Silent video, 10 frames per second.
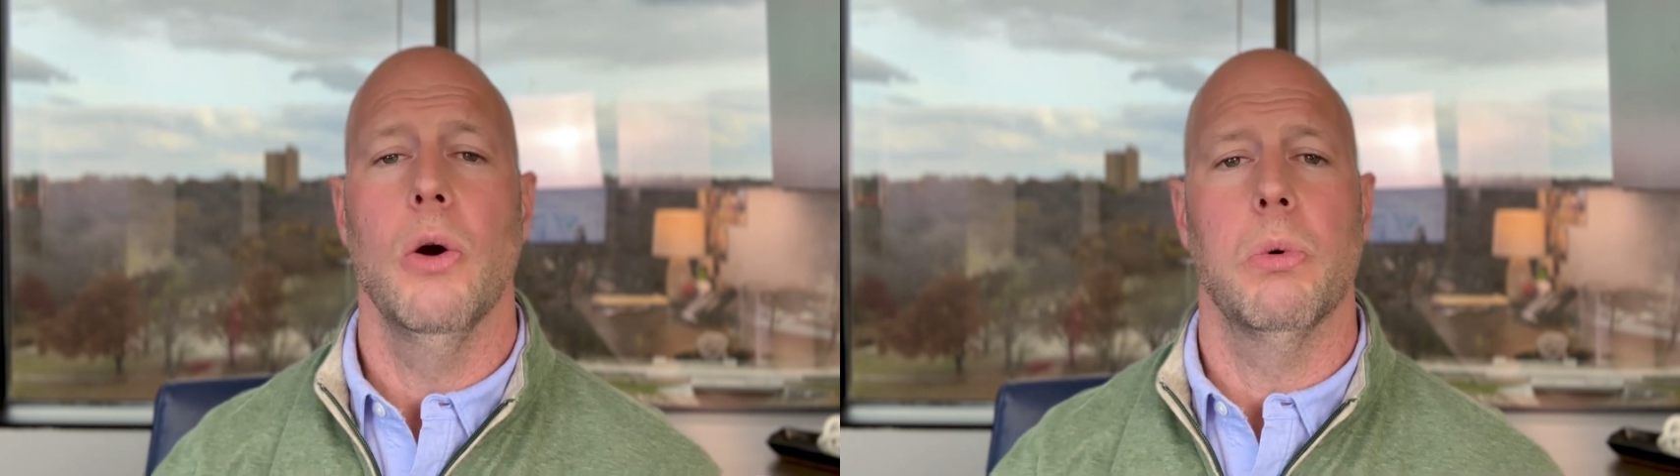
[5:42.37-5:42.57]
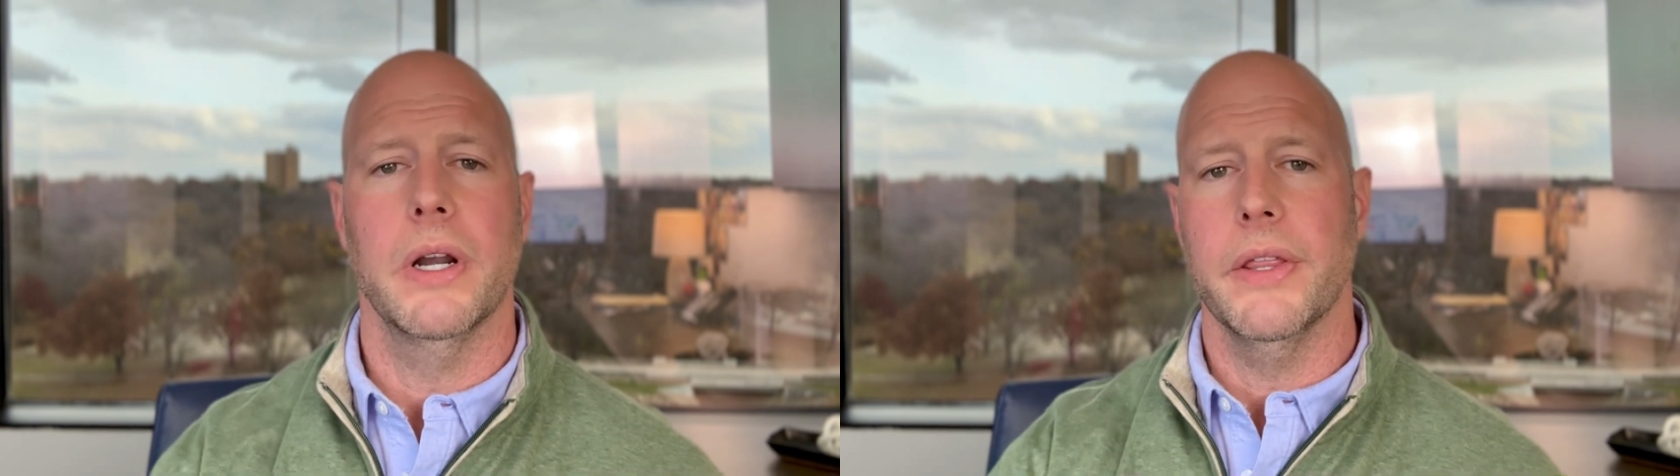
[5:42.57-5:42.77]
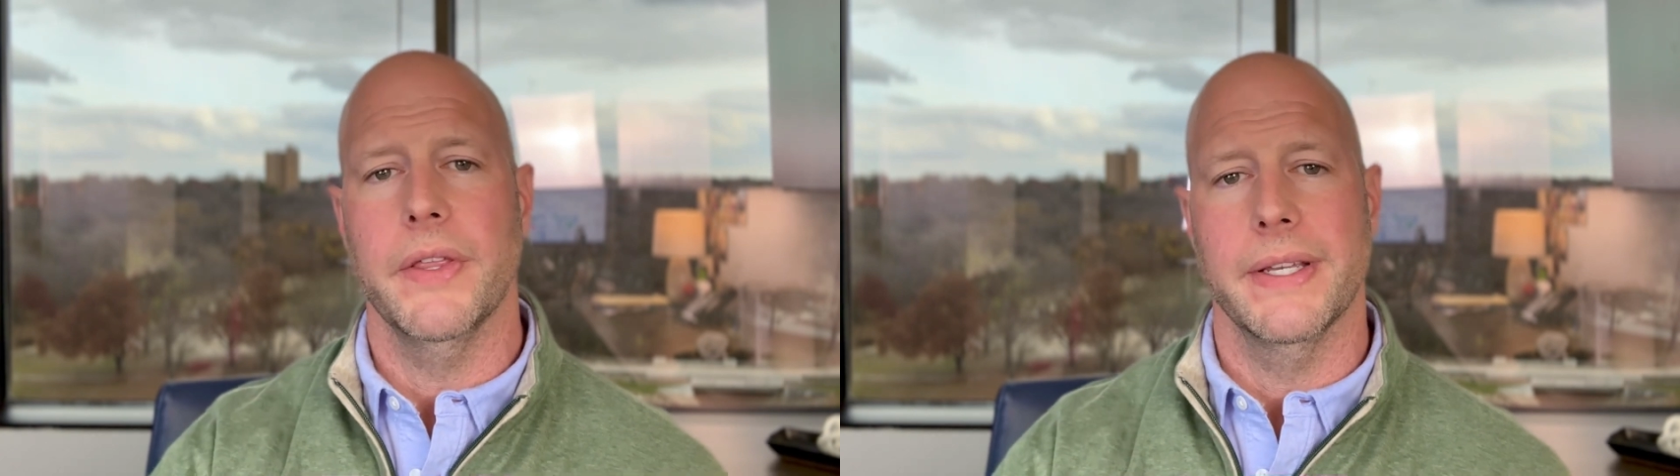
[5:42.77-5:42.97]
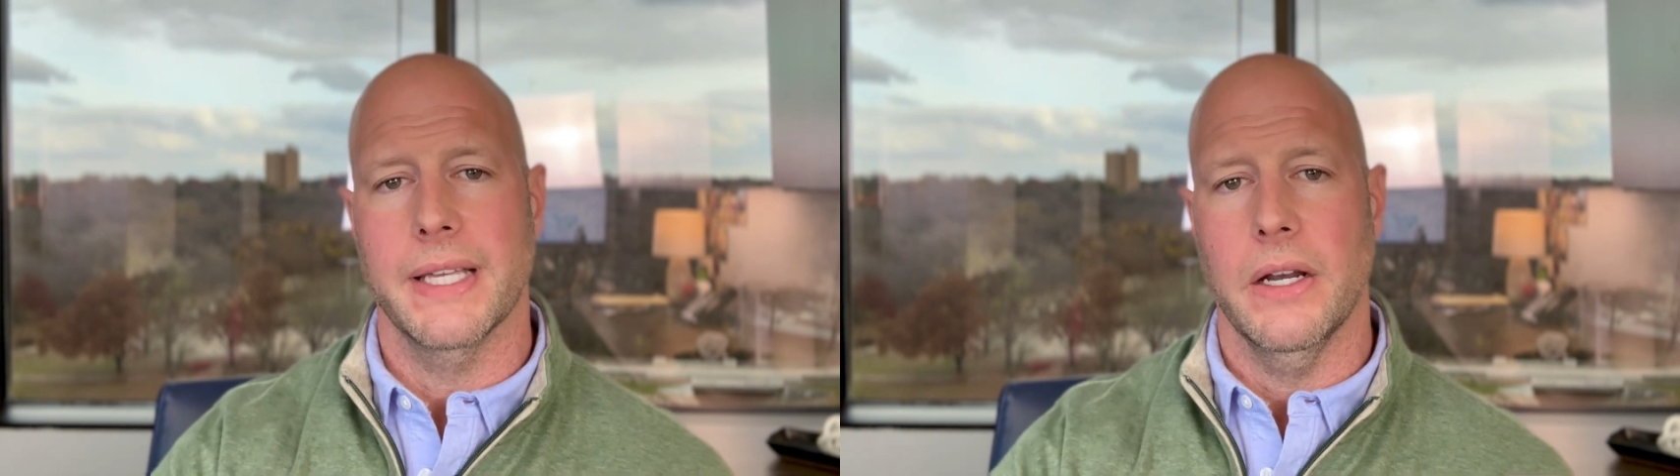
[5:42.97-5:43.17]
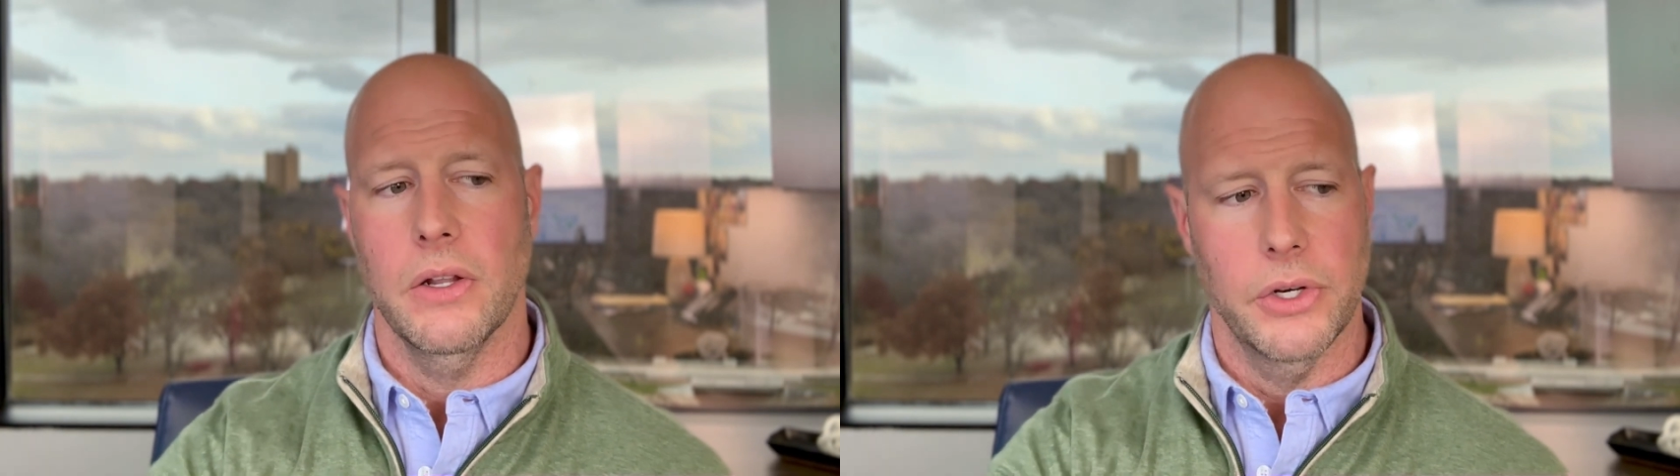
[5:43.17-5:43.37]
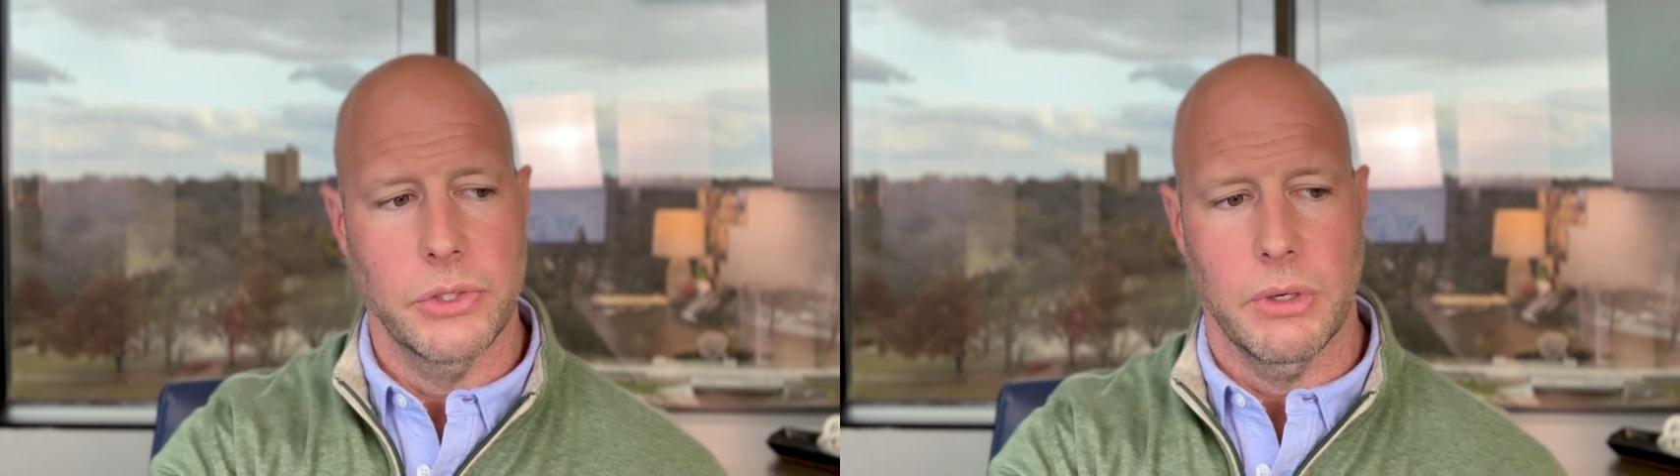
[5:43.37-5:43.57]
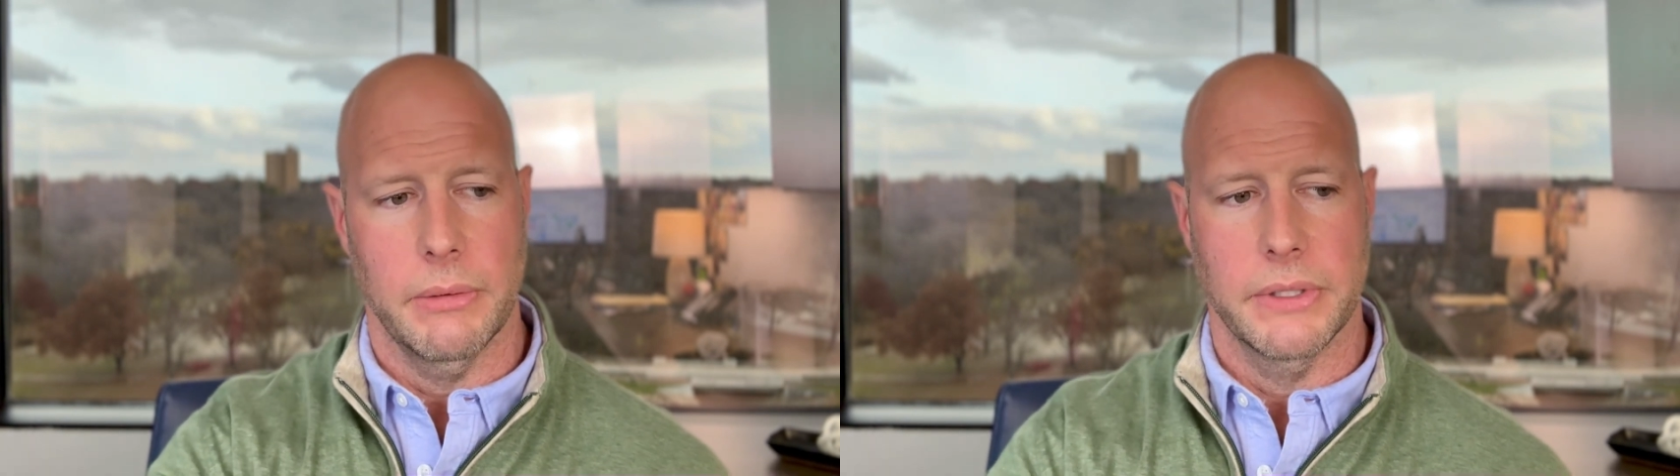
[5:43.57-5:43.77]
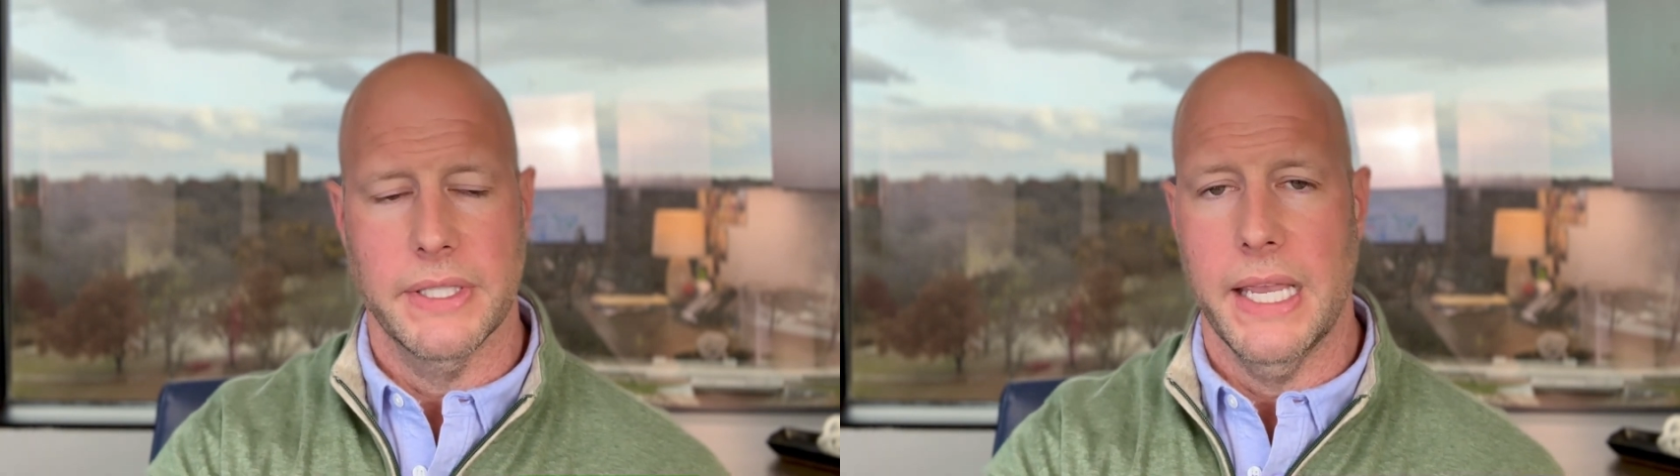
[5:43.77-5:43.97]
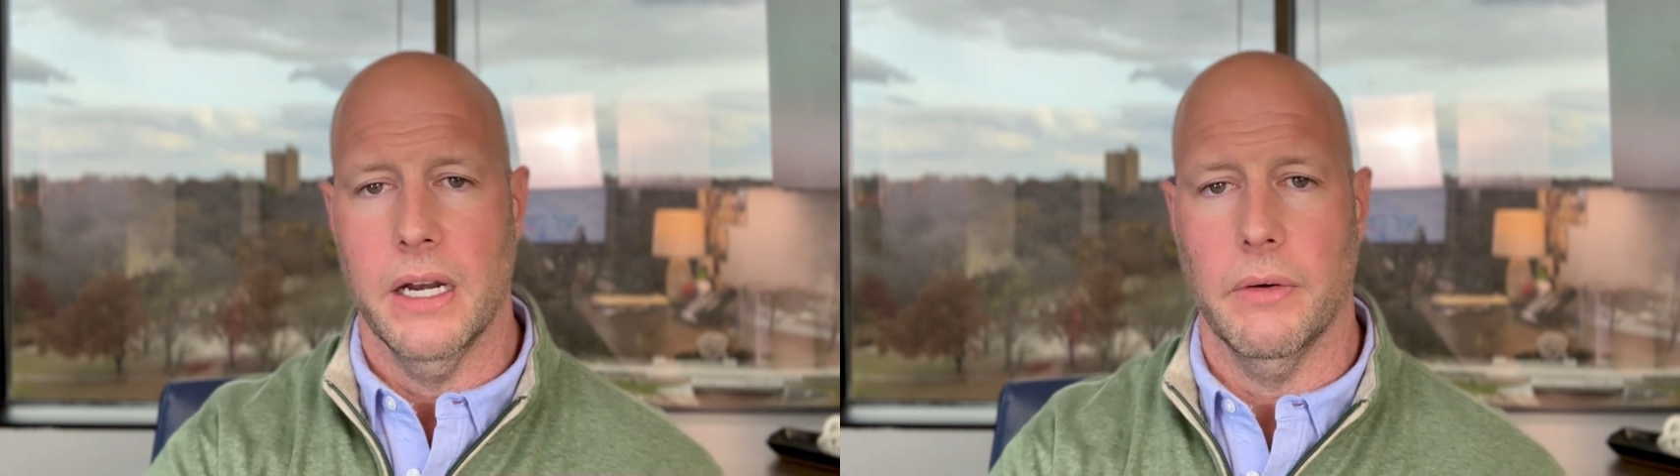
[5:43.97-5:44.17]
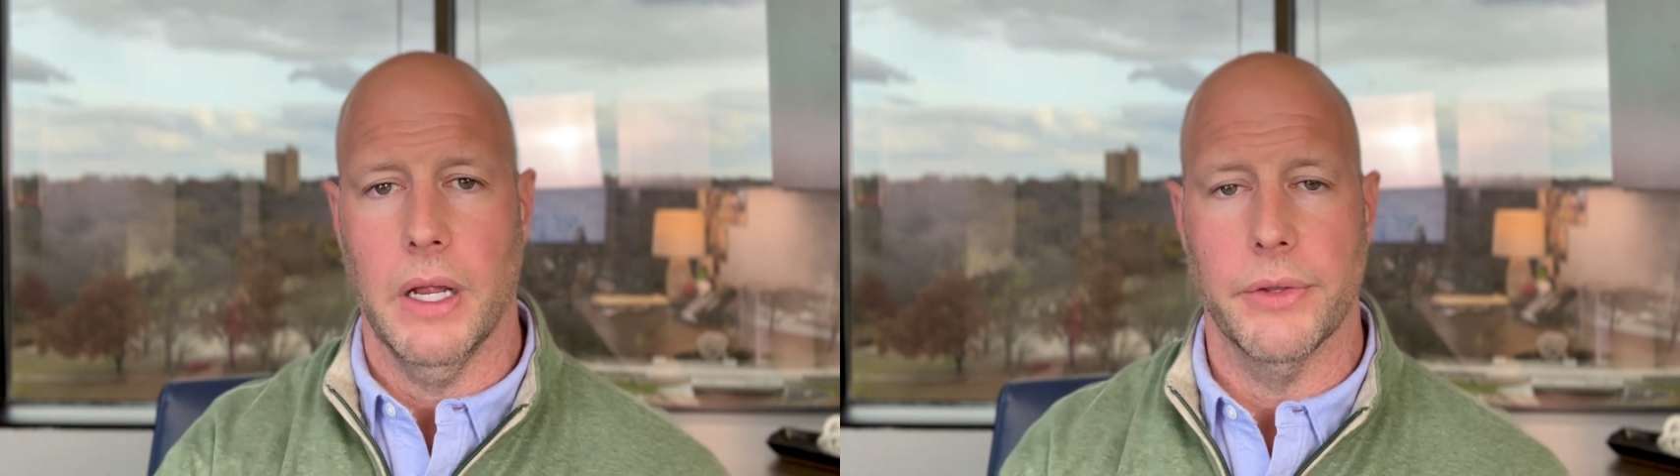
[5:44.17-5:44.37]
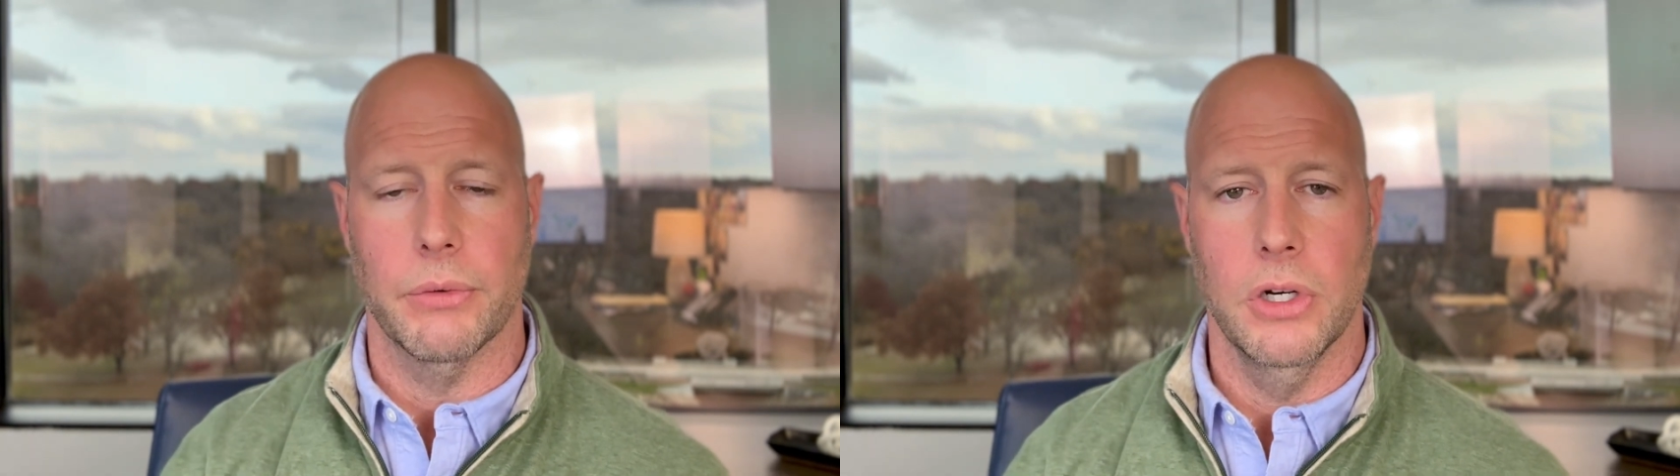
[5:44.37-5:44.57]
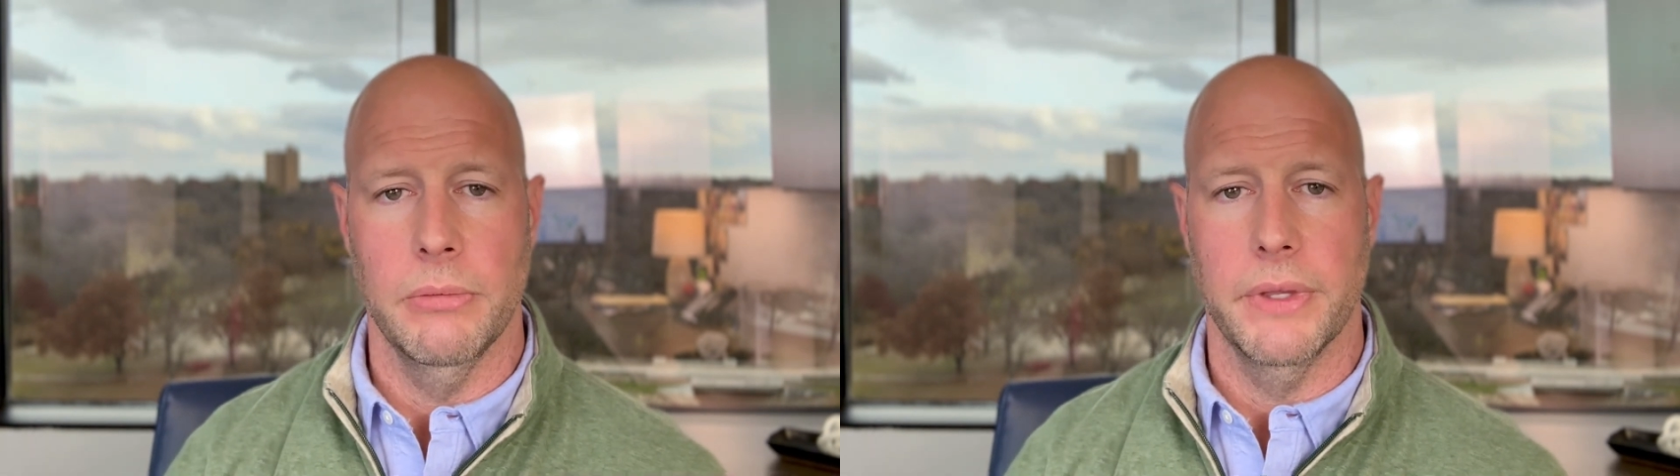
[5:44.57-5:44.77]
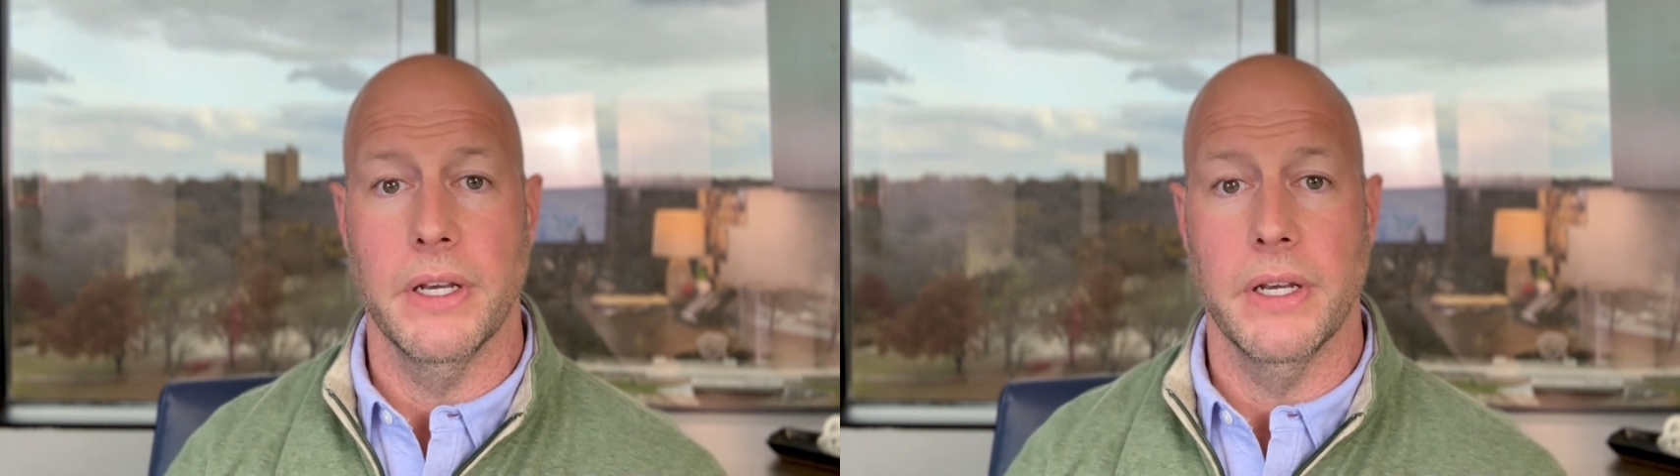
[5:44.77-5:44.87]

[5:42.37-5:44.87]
One of the things I noticed when I would scan around the room,